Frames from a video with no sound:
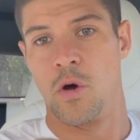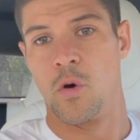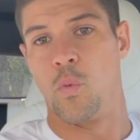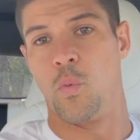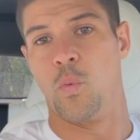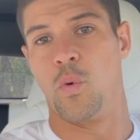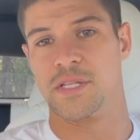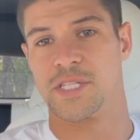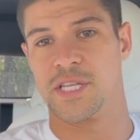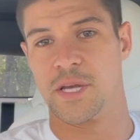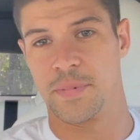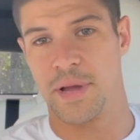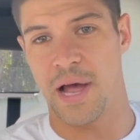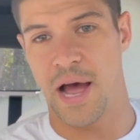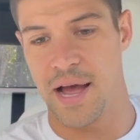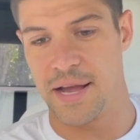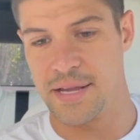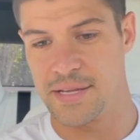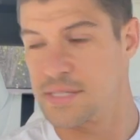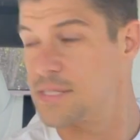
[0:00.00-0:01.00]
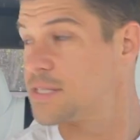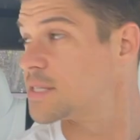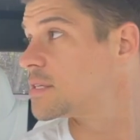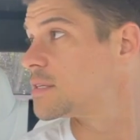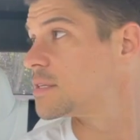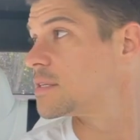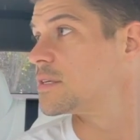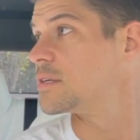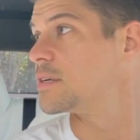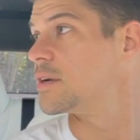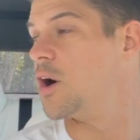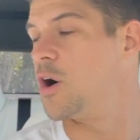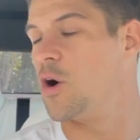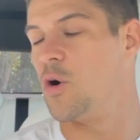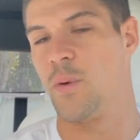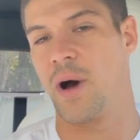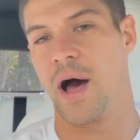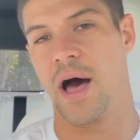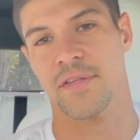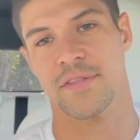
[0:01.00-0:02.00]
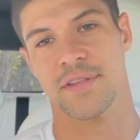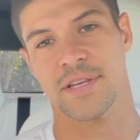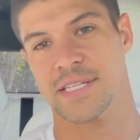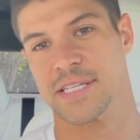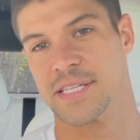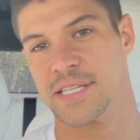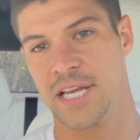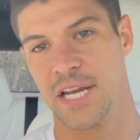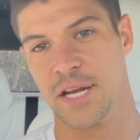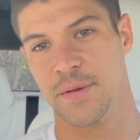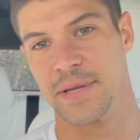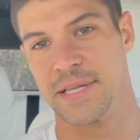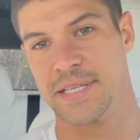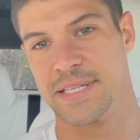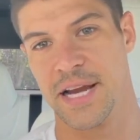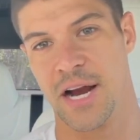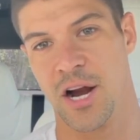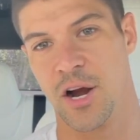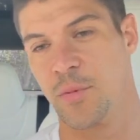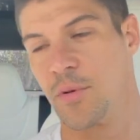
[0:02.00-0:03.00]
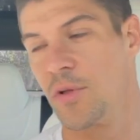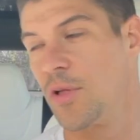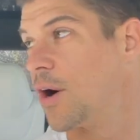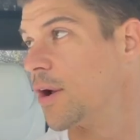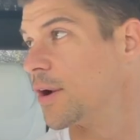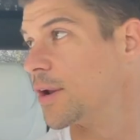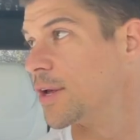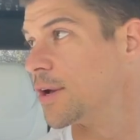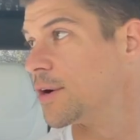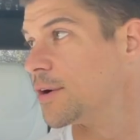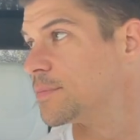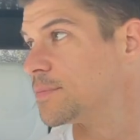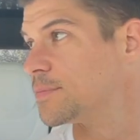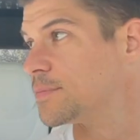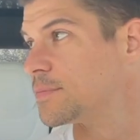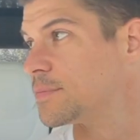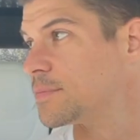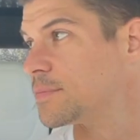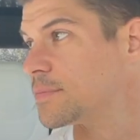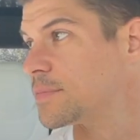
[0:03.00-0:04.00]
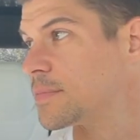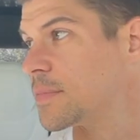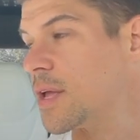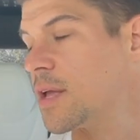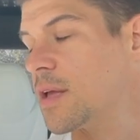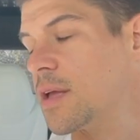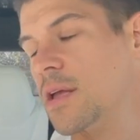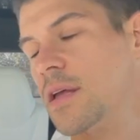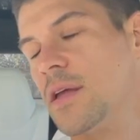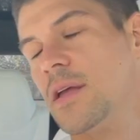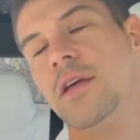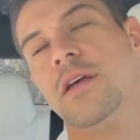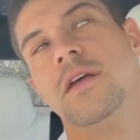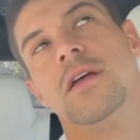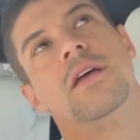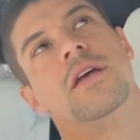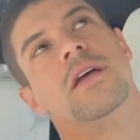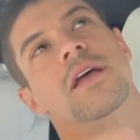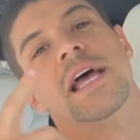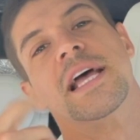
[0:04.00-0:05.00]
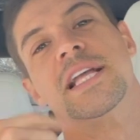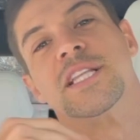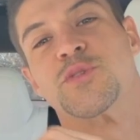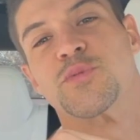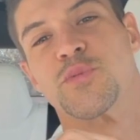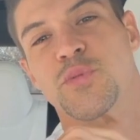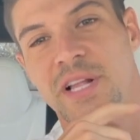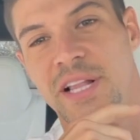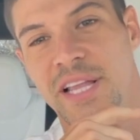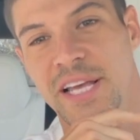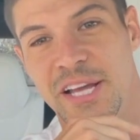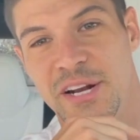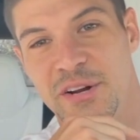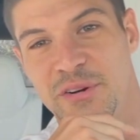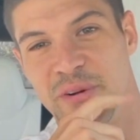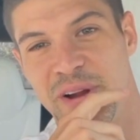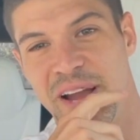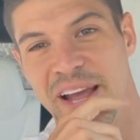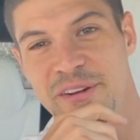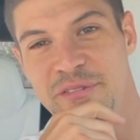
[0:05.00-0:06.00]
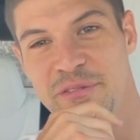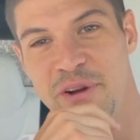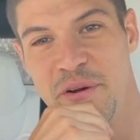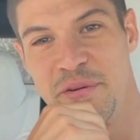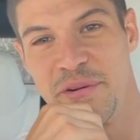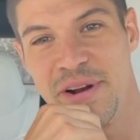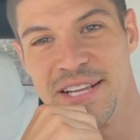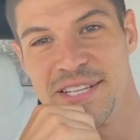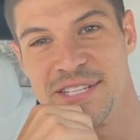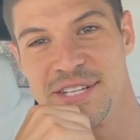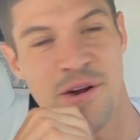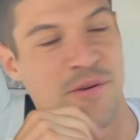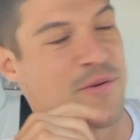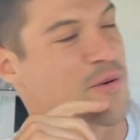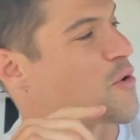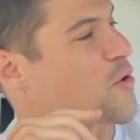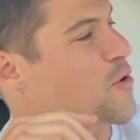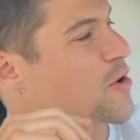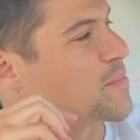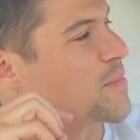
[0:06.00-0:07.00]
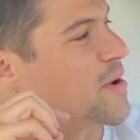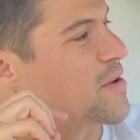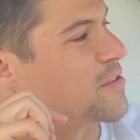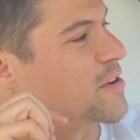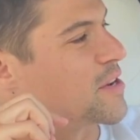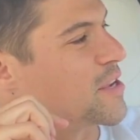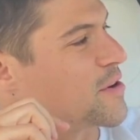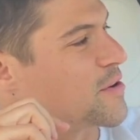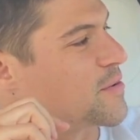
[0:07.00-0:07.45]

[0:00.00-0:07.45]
What's up, guys? Oh wow, this is gonna be terrible audio. It's really gonna rain right when I start recording my video.